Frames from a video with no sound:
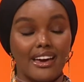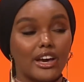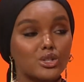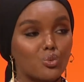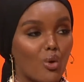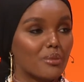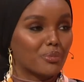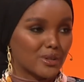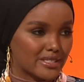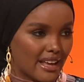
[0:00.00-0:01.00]
It's
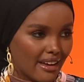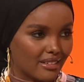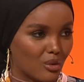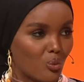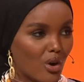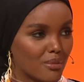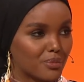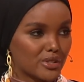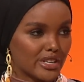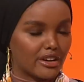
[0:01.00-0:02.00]
1%.
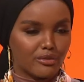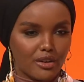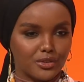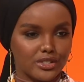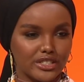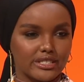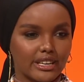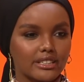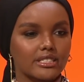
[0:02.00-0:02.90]
1% of refugees get